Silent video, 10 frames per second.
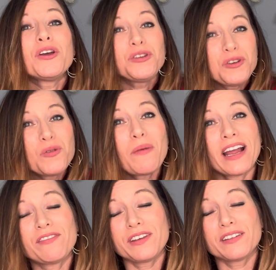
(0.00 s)
You
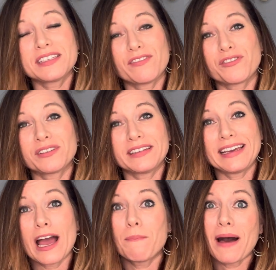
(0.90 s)
might feel differently
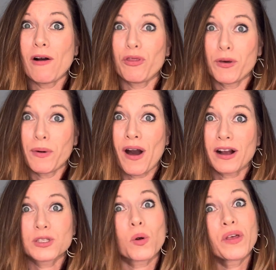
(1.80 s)
about the
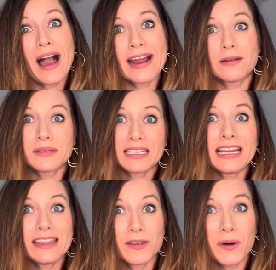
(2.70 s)
box or the items
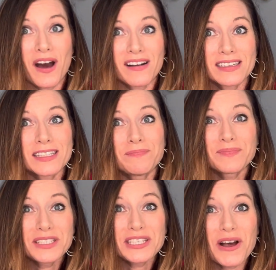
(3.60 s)
in the box.
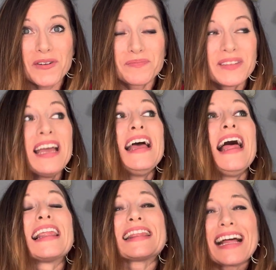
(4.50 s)

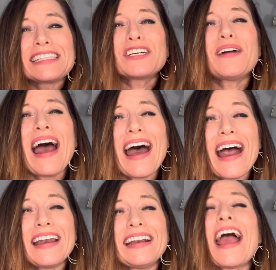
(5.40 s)
So let's go
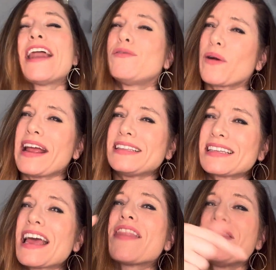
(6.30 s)
ahead and rate
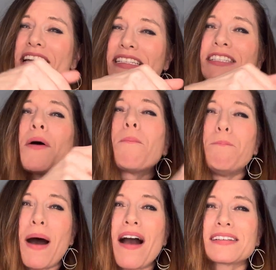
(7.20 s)
this
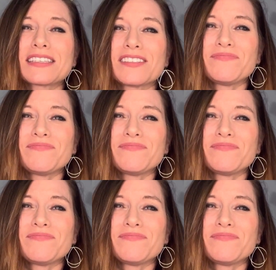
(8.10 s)
box.